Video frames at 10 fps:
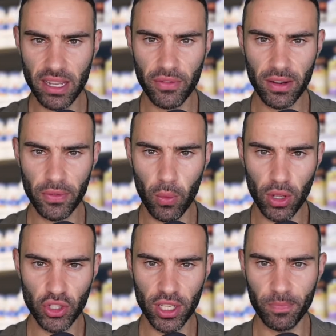everyone for
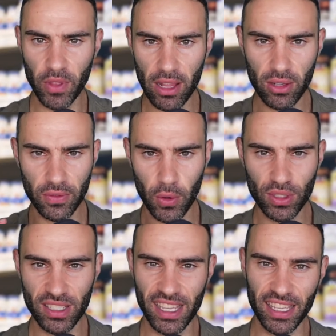watching. I look forward
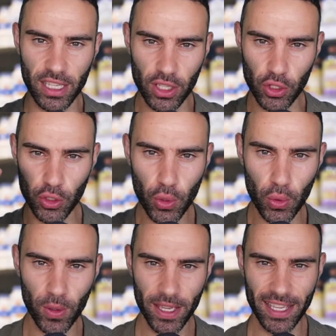to seeing
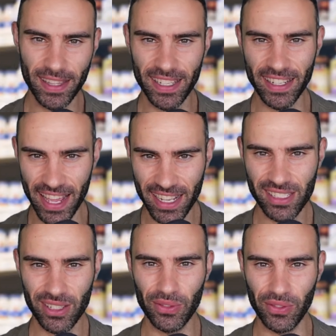you in the
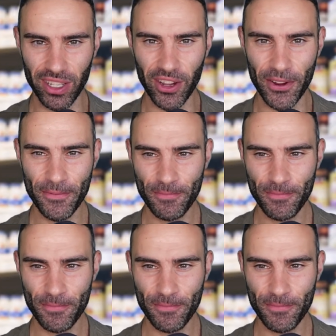next video.